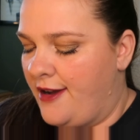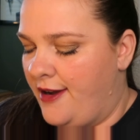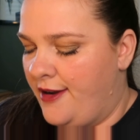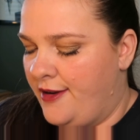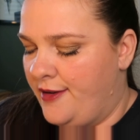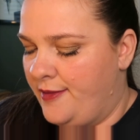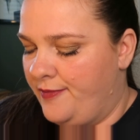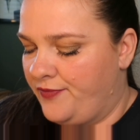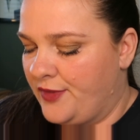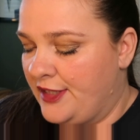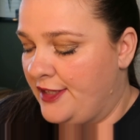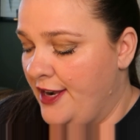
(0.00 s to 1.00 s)

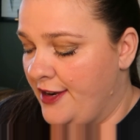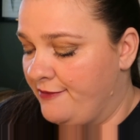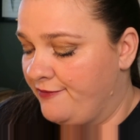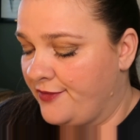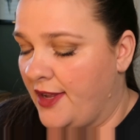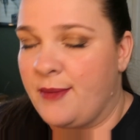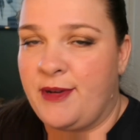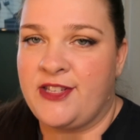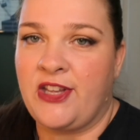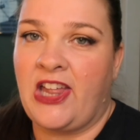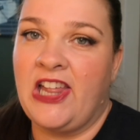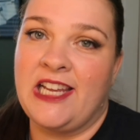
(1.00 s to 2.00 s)
Yeah, I
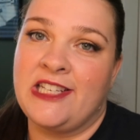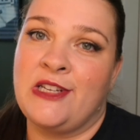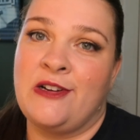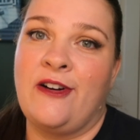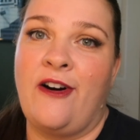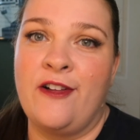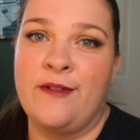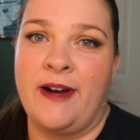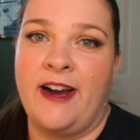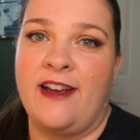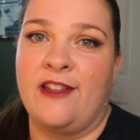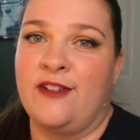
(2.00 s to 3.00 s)
basically do all of
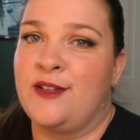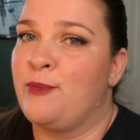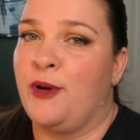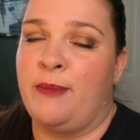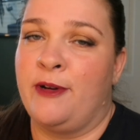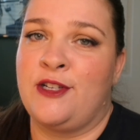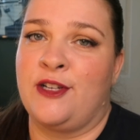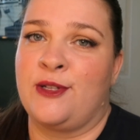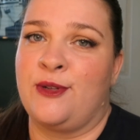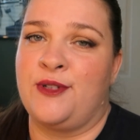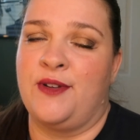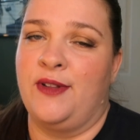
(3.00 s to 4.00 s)
my eye looks pretty much
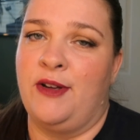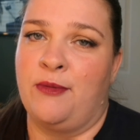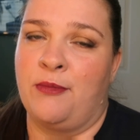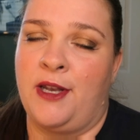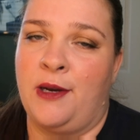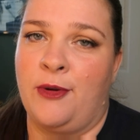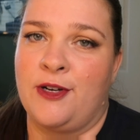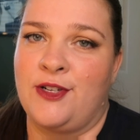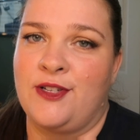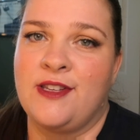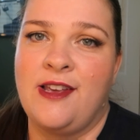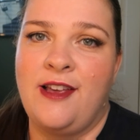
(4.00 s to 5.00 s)
exclusively with blending
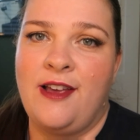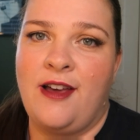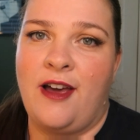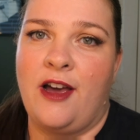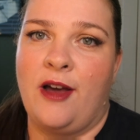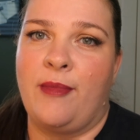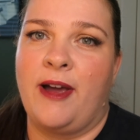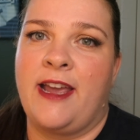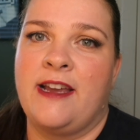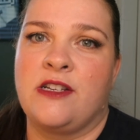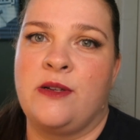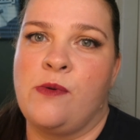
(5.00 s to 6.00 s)
brushes. I
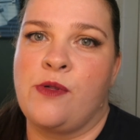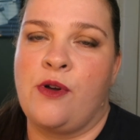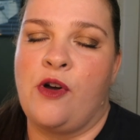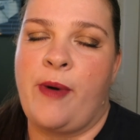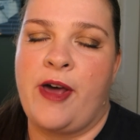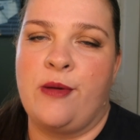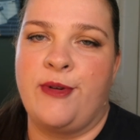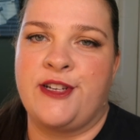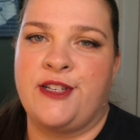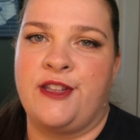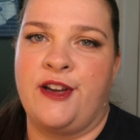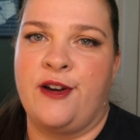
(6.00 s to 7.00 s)
occasionally will throw a paddle
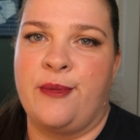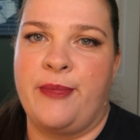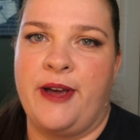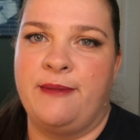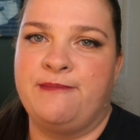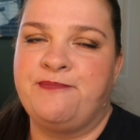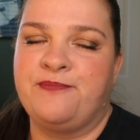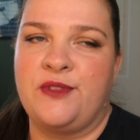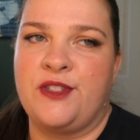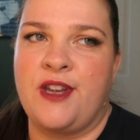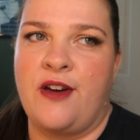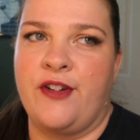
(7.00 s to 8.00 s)
brush in there, but
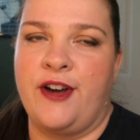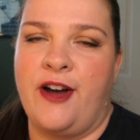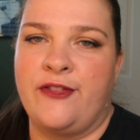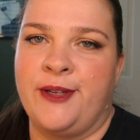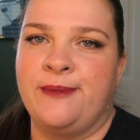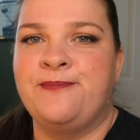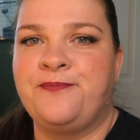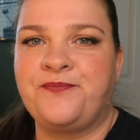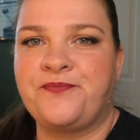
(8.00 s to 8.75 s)
it's not very often.